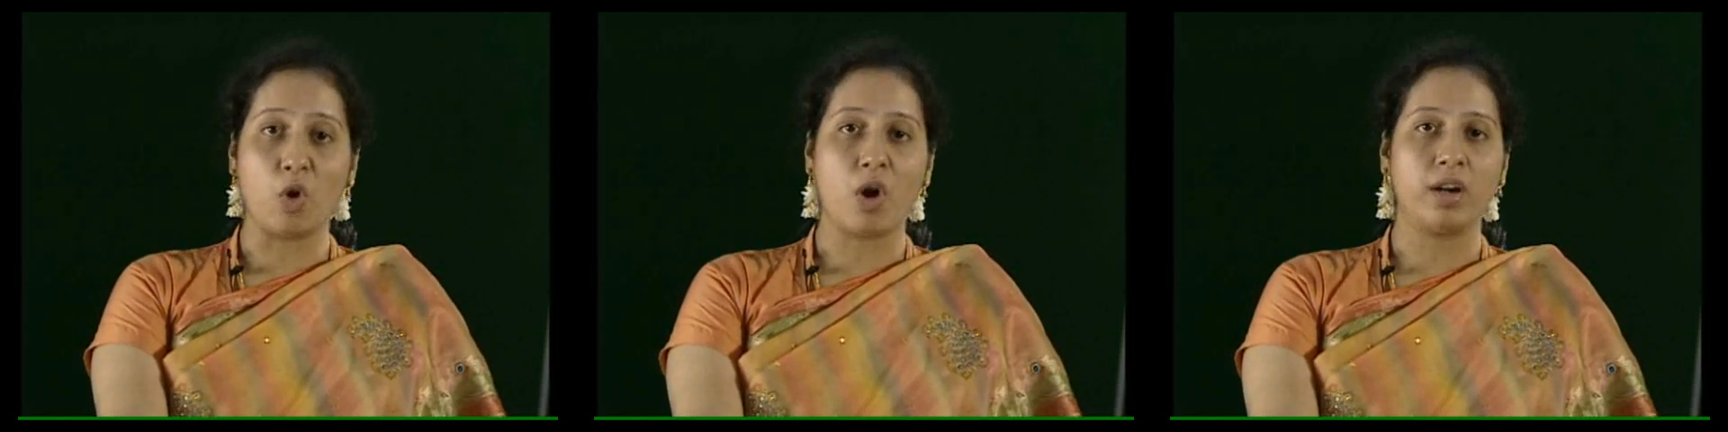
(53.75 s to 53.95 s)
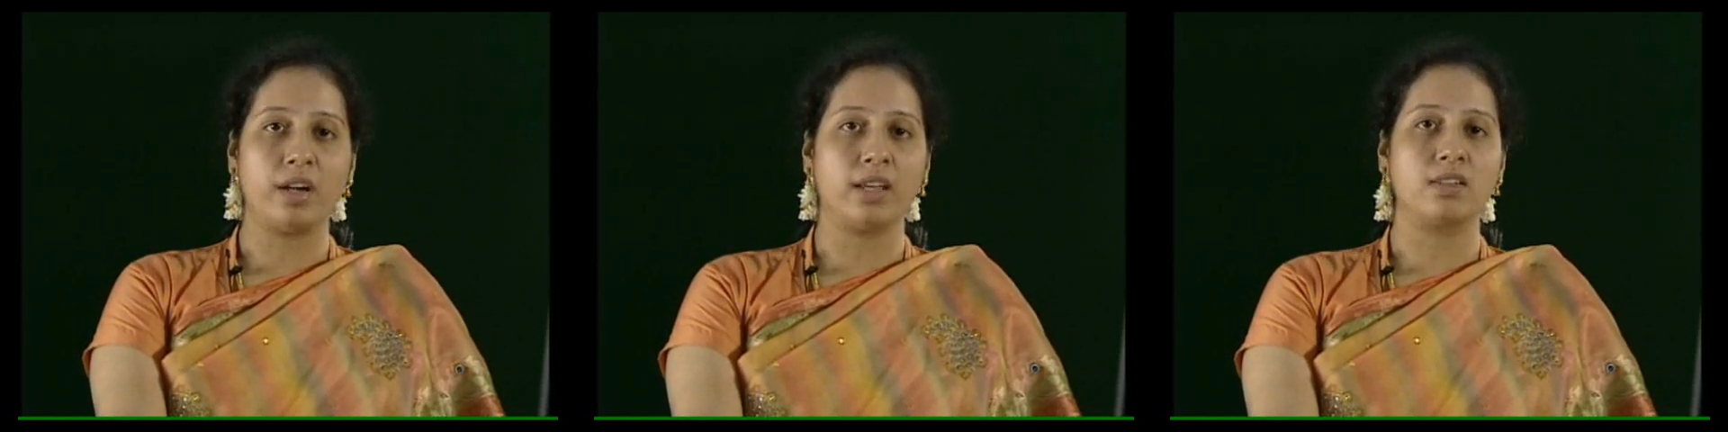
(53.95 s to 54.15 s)

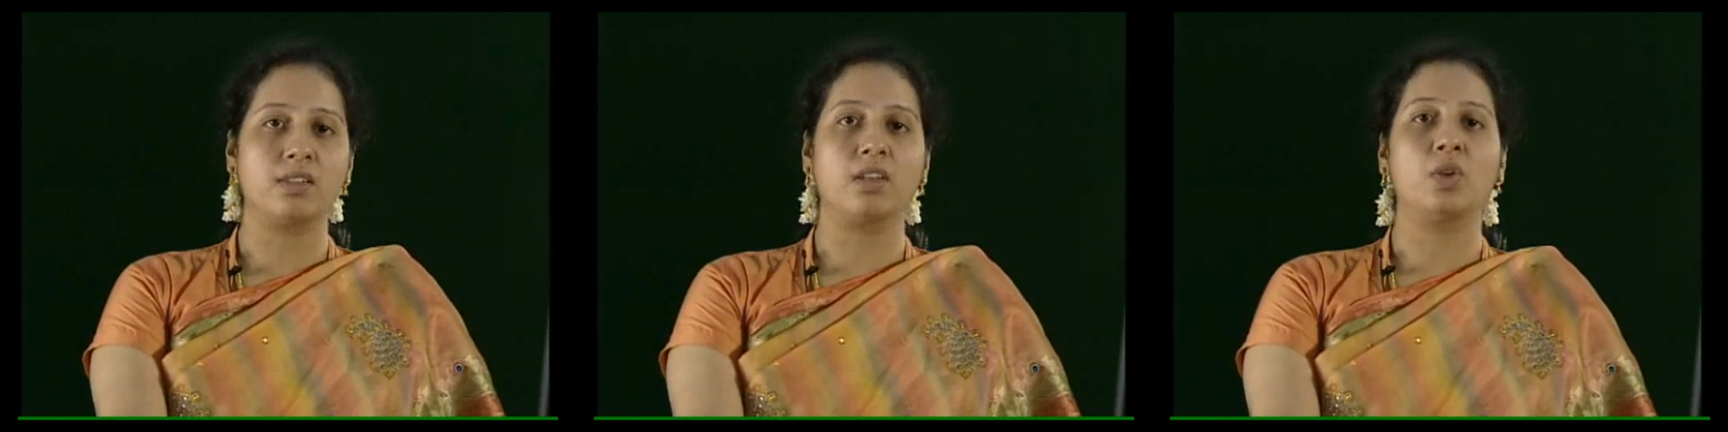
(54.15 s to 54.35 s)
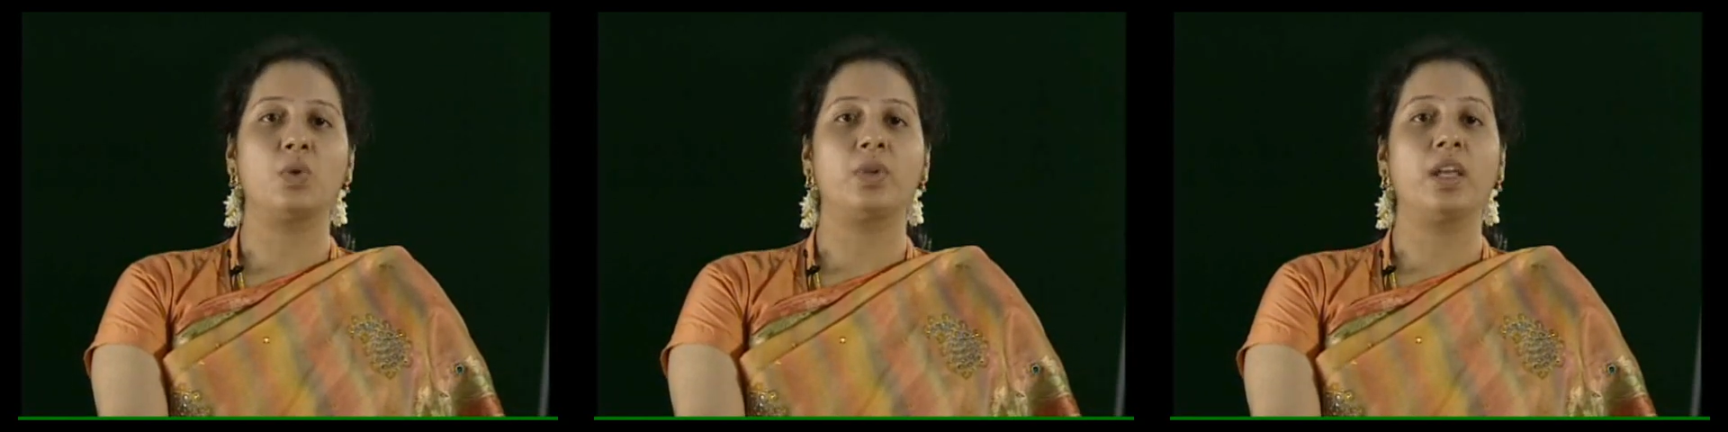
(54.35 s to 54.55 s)
on
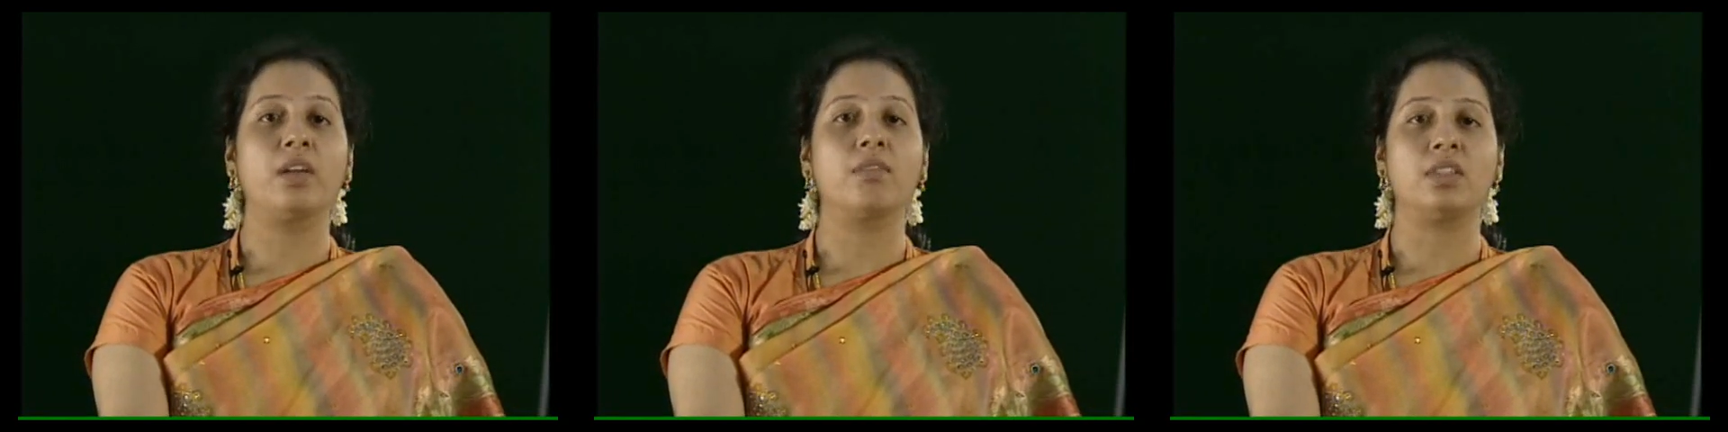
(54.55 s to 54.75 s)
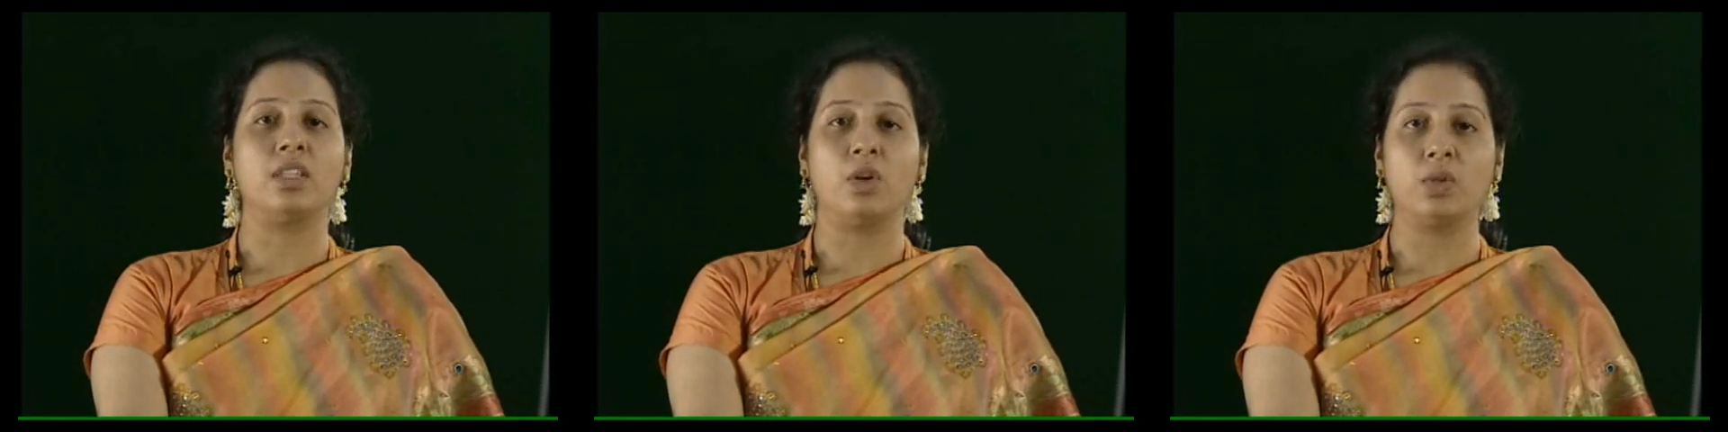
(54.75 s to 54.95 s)
executing
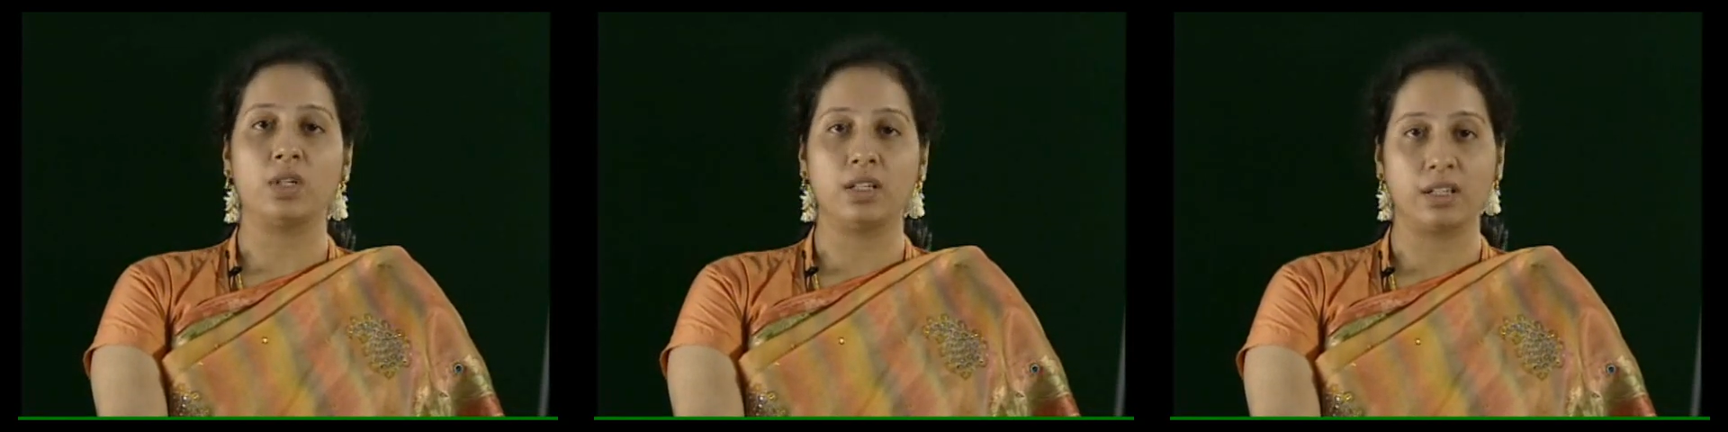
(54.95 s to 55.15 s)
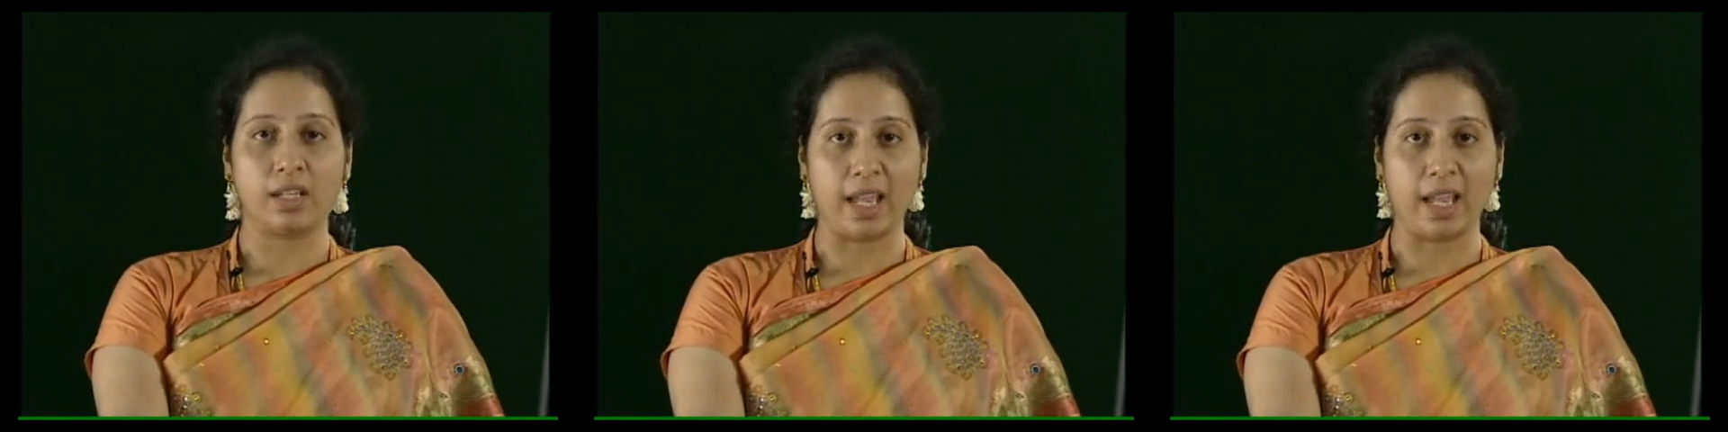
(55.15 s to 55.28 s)
without